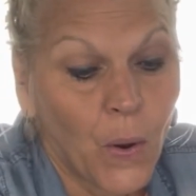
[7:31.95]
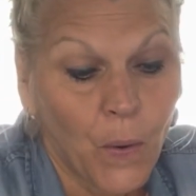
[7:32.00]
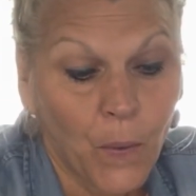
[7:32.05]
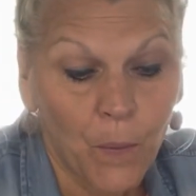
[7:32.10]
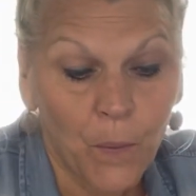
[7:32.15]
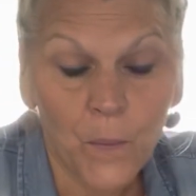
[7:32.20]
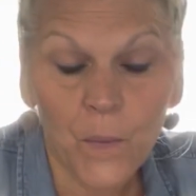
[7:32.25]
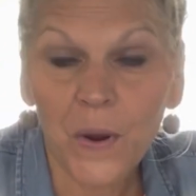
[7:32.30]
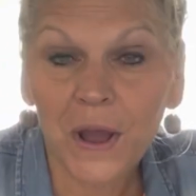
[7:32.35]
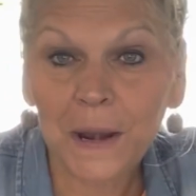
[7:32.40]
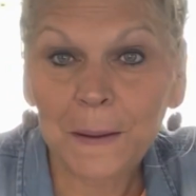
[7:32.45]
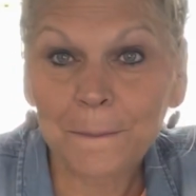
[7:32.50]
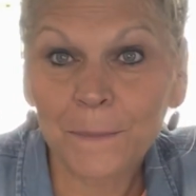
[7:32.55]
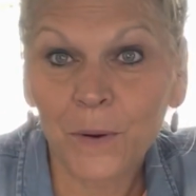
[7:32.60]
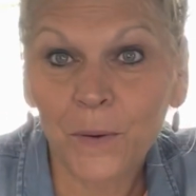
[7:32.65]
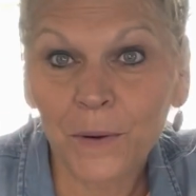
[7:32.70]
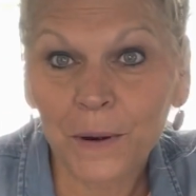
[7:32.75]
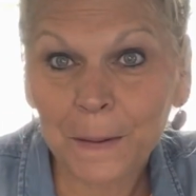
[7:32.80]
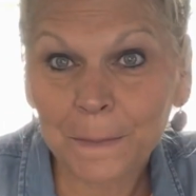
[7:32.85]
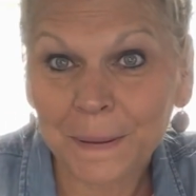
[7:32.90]
One
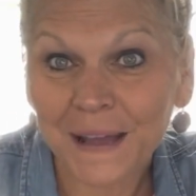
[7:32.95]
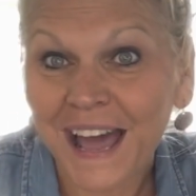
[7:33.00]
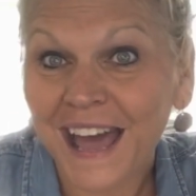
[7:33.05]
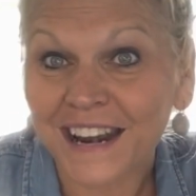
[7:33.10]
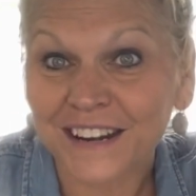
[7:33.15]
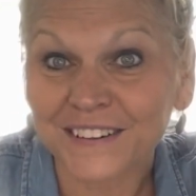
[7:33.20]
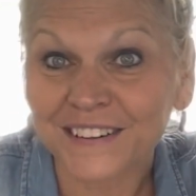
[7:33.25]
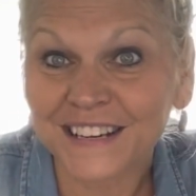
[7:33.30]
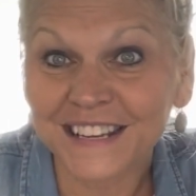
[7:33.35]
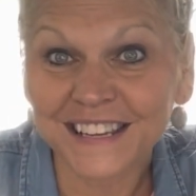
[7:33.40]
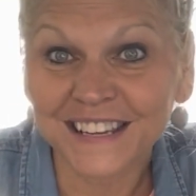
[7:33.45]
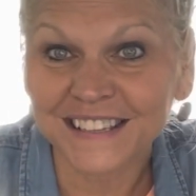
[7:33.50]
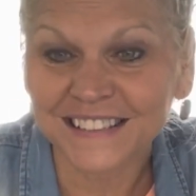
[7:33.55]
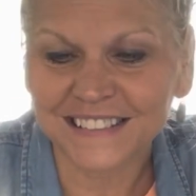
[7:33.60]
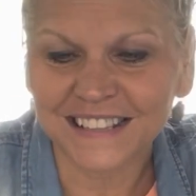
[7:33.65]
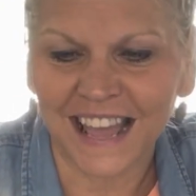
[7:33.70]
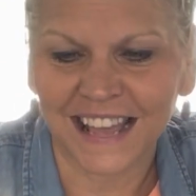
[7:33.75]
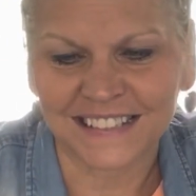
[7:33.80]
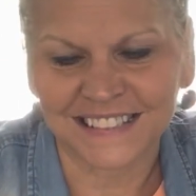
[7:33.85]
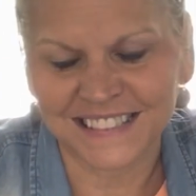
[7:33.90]
more pottery.
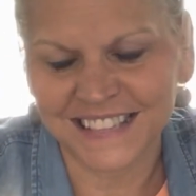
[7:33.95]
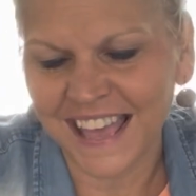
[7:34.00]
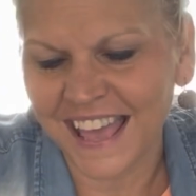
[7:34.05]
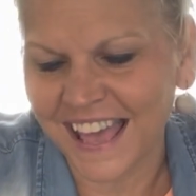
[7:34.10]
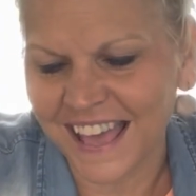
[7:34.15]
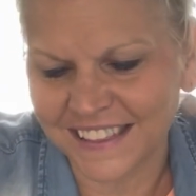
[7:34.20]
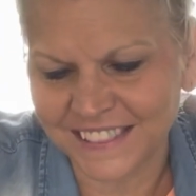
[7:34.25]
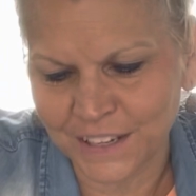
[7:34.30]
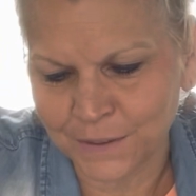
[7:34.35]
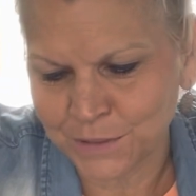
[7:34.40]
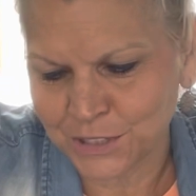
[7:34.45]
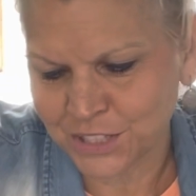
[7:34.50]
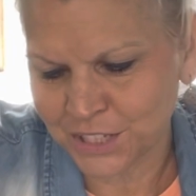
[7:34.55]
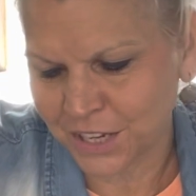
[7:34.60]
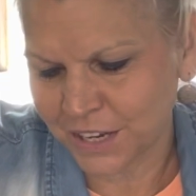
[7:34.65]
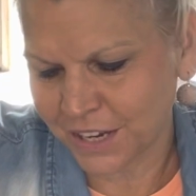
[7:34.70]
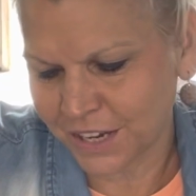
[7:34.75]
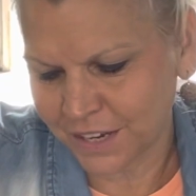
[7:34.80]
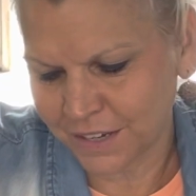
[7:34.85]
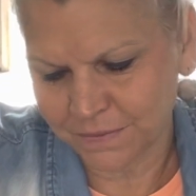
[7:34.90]
I said there was
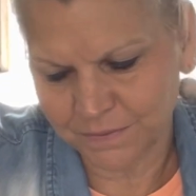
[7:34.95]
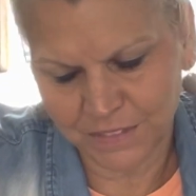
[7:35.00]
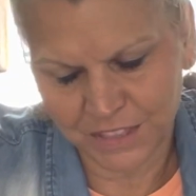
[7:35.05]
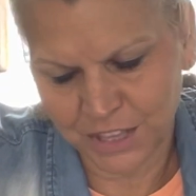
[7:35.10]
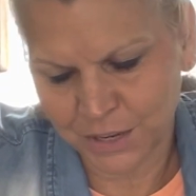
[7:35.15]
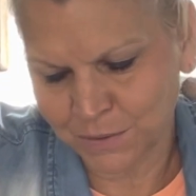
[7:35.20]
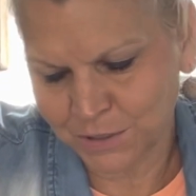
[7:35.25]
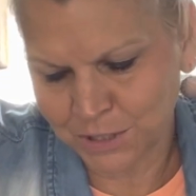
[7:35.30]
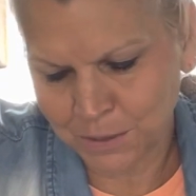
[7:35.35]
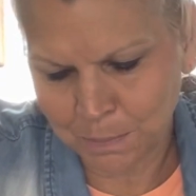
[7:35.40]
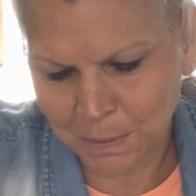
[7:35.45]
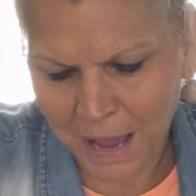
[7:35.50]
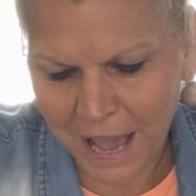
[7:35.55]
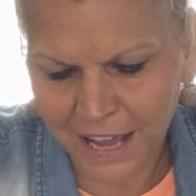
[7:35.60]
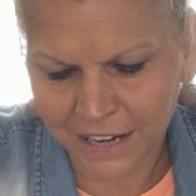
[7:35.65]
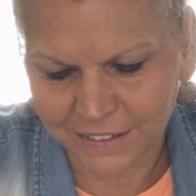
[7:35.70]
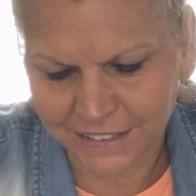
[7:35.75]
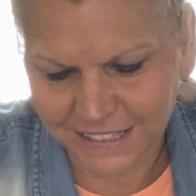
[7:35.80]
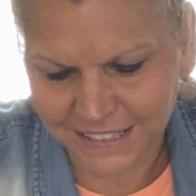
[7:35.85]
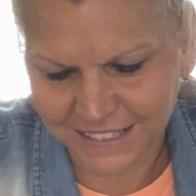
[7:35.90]
a
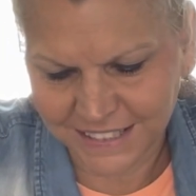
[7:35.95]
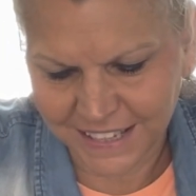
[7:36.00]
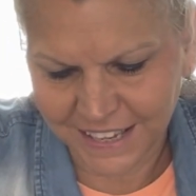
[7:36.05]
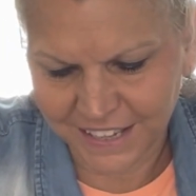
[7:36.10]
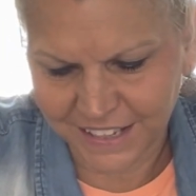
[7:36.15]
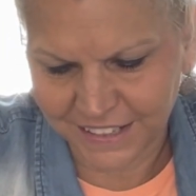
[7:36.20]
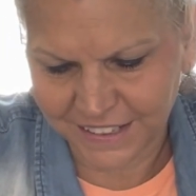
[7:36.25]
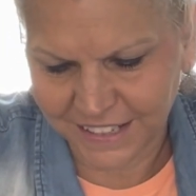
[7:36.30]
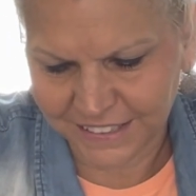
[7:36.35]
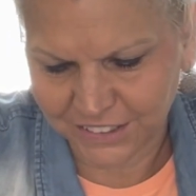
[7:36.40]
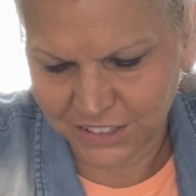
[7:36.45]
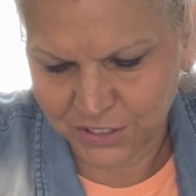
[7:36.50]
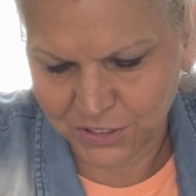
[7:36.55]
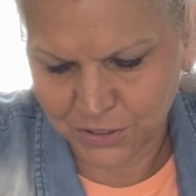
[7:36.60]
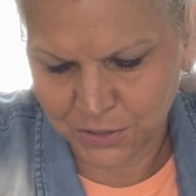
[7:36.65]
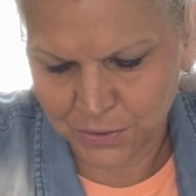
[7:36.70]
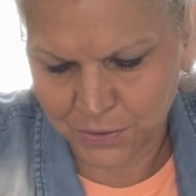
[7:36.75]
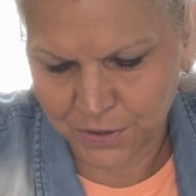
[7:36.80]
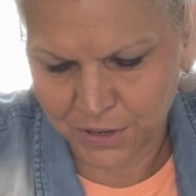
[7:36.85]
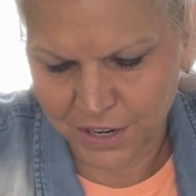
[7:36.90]
pottery sale at the
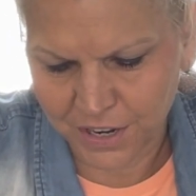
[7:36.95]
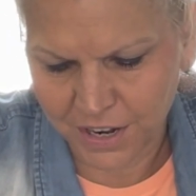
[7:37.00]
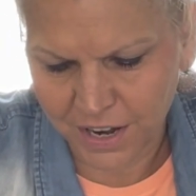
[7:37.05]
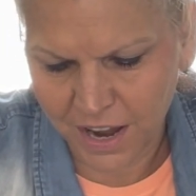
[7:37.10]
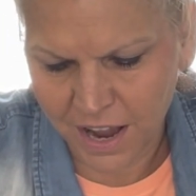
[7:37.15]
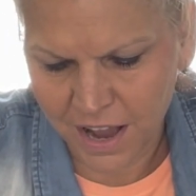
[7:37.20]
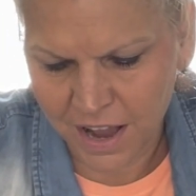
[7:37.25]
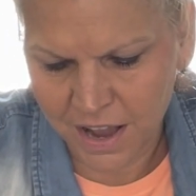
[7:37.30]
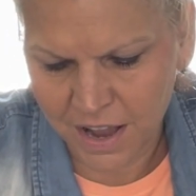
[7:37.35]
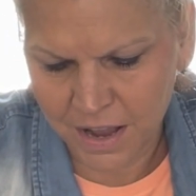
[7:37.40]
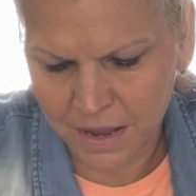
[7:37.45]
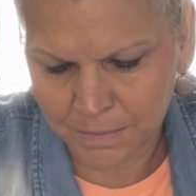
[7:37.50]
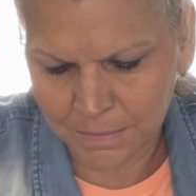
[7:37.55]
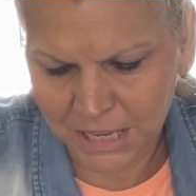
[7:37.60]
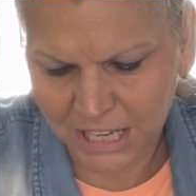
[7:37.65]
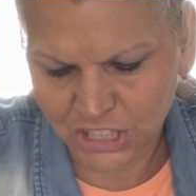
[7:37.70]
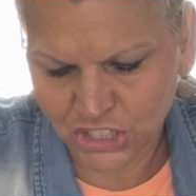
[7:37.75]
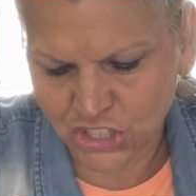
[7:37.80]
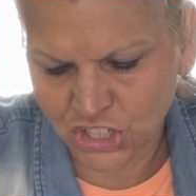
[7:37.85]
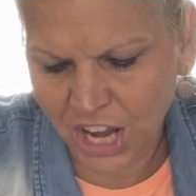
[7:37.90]
store.
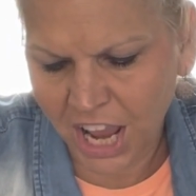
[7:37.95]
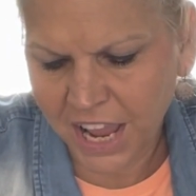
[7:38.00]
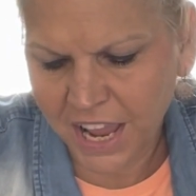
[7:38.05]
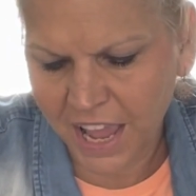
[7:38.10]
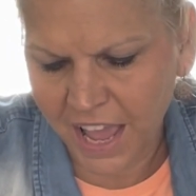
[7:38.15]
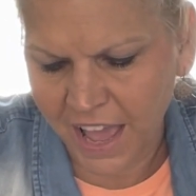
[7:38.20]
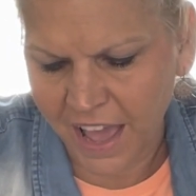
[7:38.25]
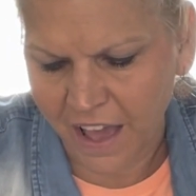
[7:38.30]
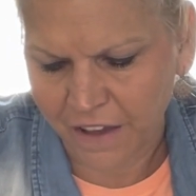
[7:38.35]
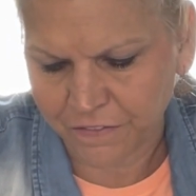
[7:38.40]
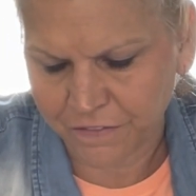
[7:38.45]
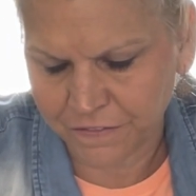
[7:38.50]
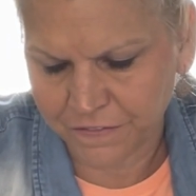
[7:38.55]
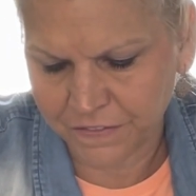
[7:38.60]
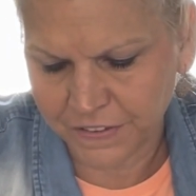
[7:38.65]
JF,